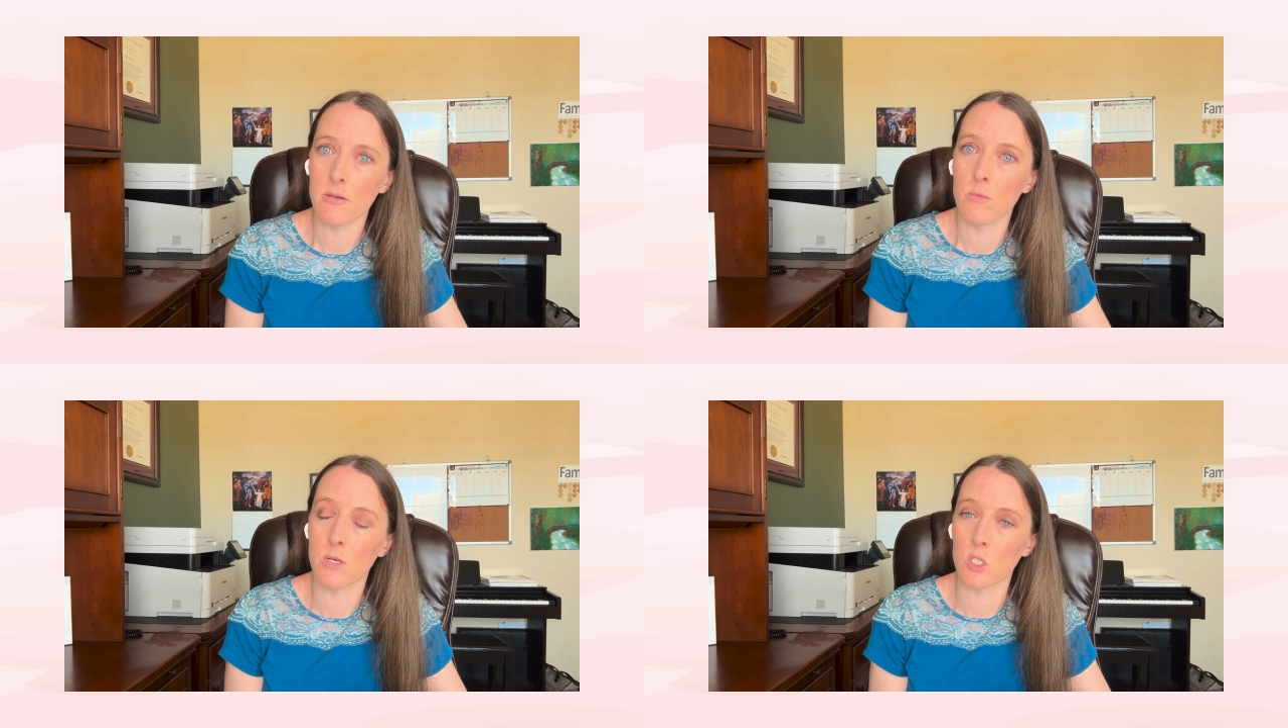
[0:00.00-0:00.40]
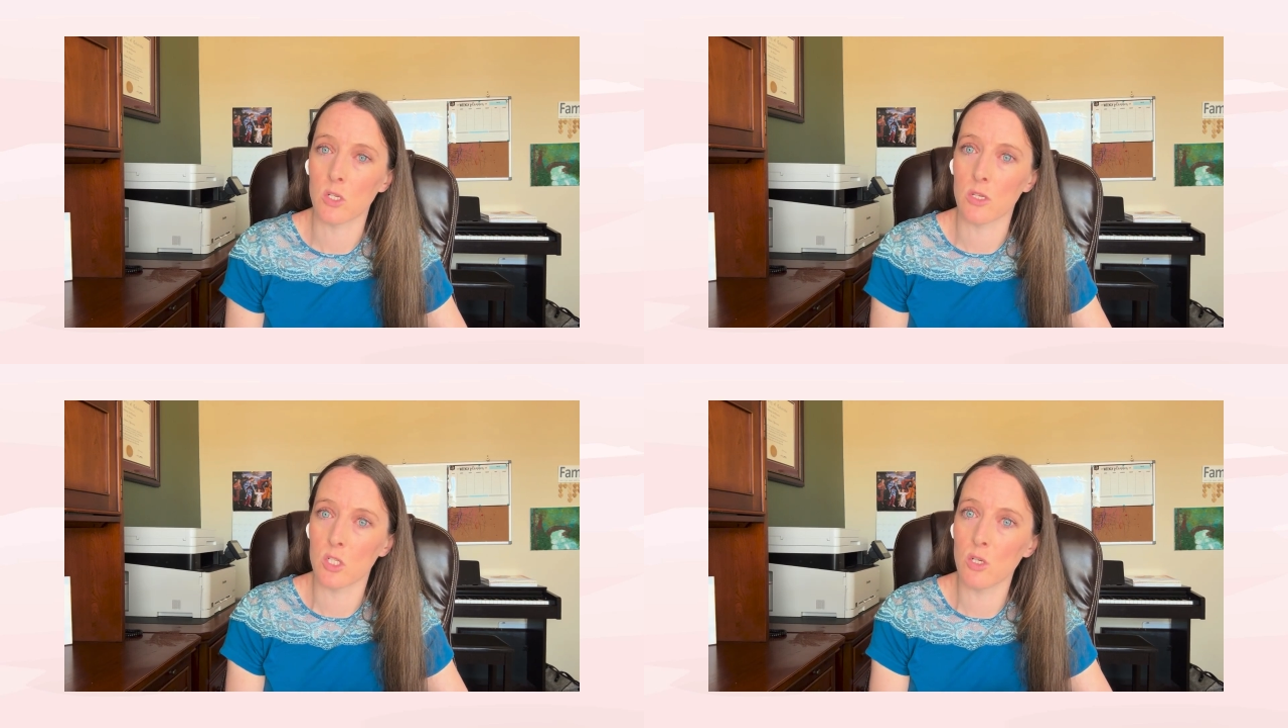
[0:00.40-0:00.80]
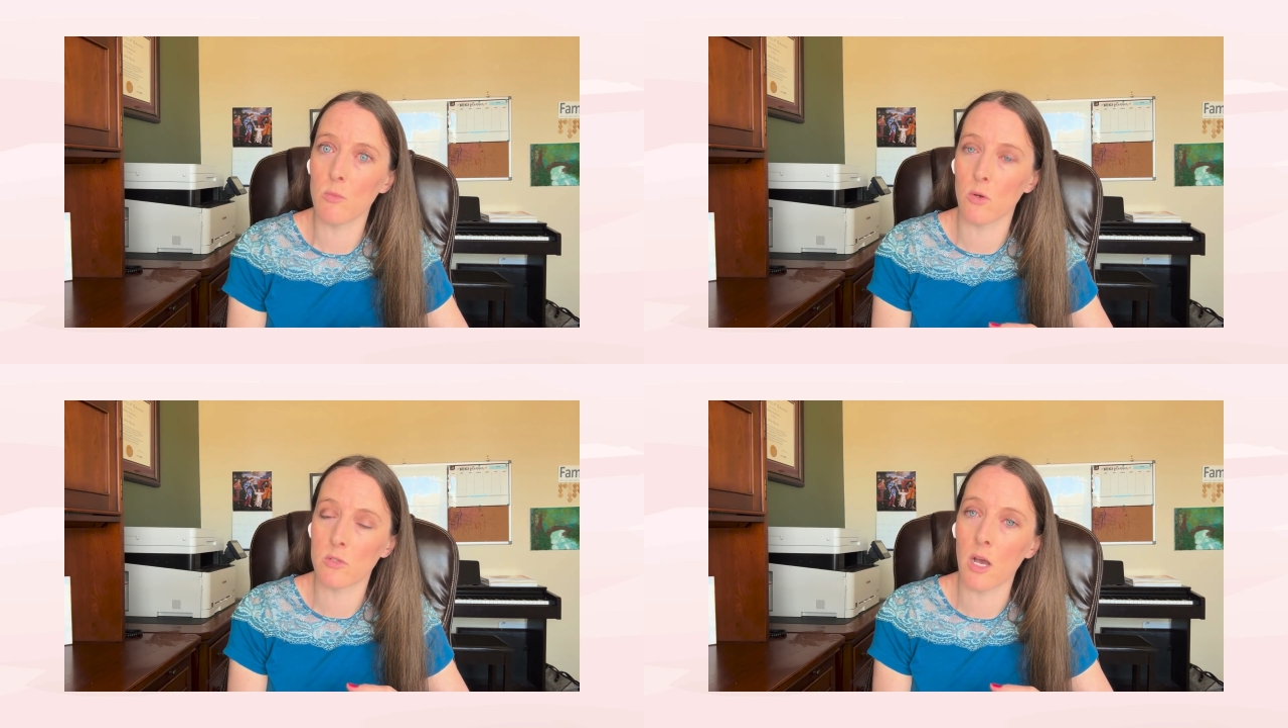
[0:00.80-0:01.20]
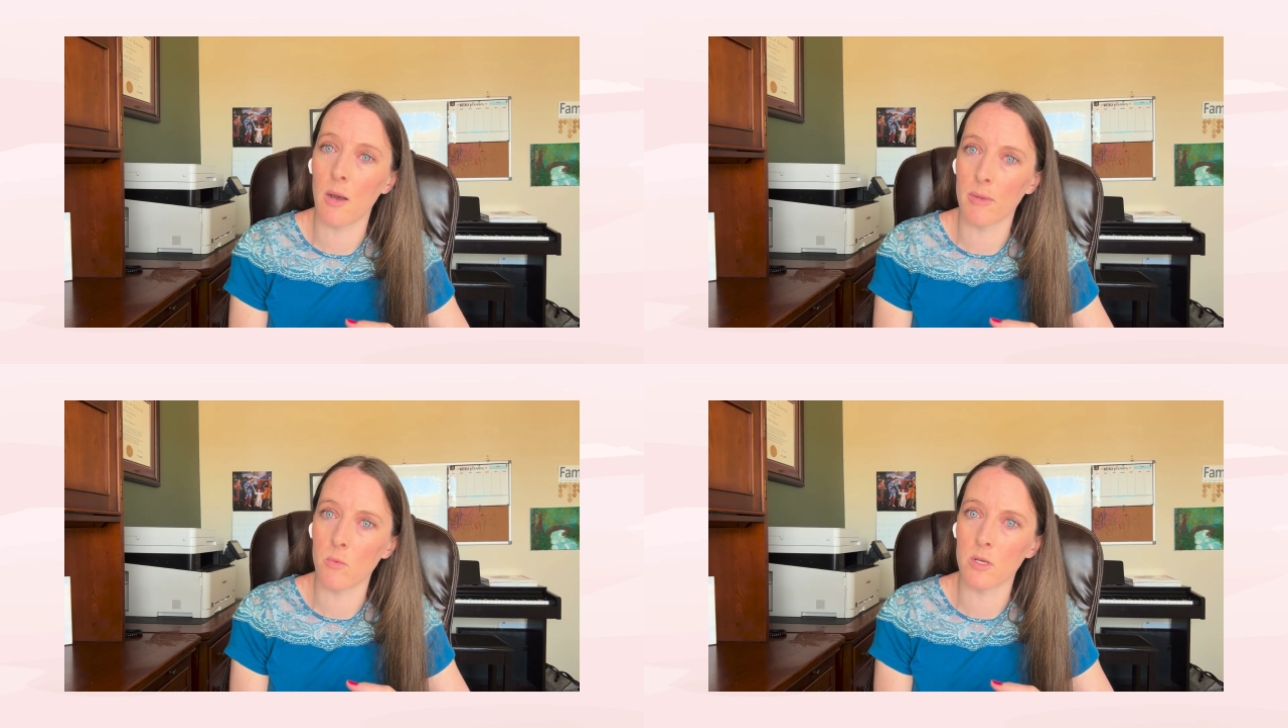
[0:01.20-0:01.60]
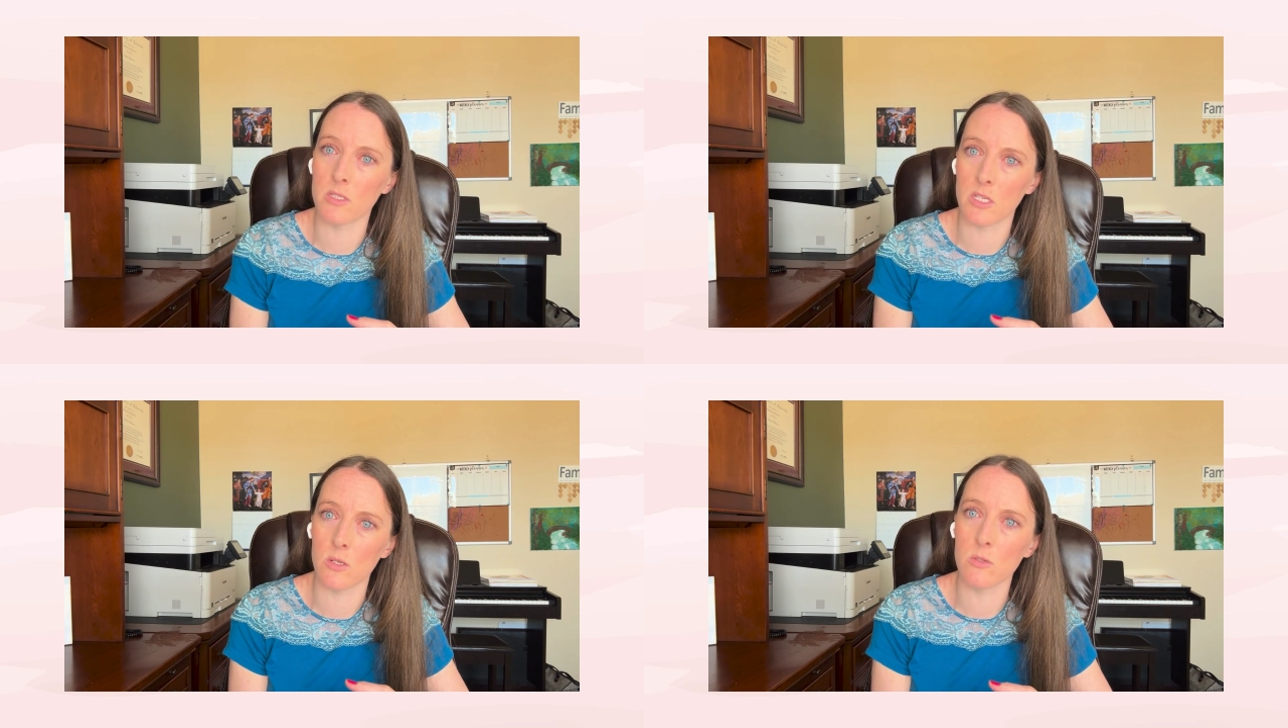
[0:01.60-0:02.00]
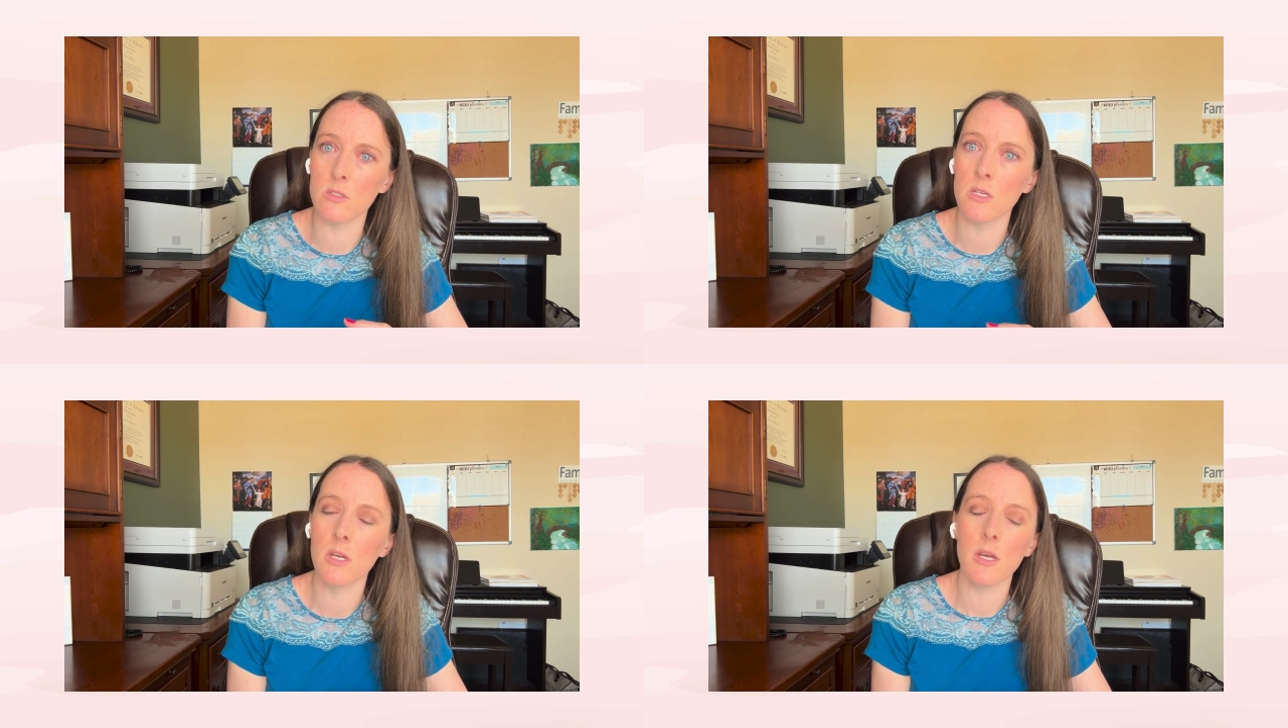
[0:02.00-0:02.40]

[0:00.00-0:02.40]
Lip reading: which are the two most common ones used